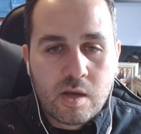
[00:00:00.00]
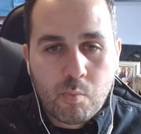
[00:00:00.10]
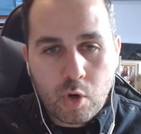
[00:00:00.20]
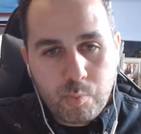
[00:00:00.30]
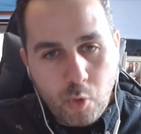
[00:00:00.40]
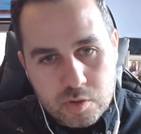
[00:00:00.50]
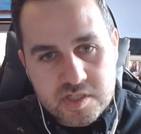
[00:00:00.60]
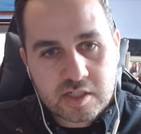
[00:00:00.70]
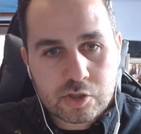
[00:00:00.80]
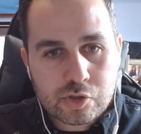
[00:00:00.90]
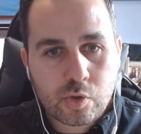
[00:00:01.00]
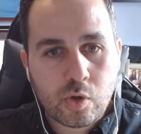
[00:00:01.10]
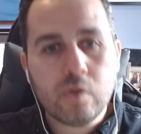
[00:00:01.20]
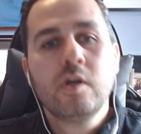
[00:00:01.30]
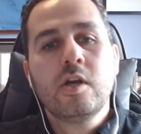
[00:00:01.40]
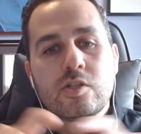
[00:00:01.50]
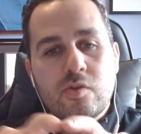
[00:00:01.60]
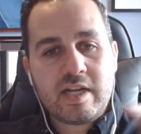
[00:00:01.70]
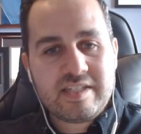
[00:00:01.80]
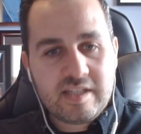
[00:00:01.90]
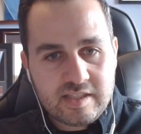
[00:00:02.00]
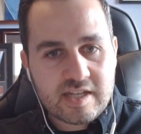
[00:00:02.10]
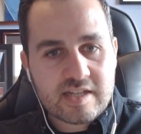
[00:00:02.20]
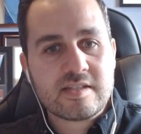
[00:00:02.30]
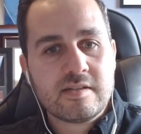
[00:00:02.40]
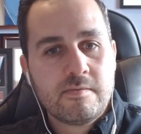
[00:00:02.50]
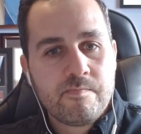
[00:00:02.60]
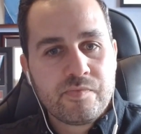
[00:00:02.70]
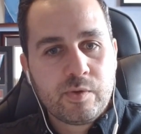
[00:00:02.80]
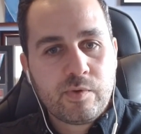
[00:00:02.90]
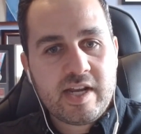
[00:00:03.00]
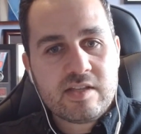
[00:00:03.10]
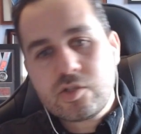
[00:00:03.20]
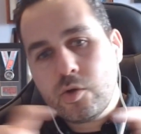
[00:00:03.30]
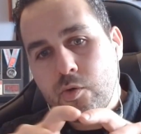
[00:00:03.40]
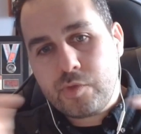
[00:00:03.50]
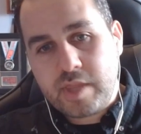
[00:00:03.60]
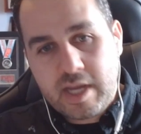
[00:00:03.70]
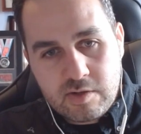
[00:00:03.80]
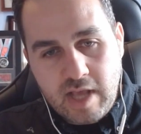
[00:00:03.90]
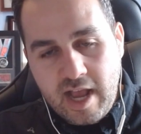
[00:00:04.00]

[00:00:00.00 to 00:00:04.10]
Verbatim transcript: more portion control so i did this right so they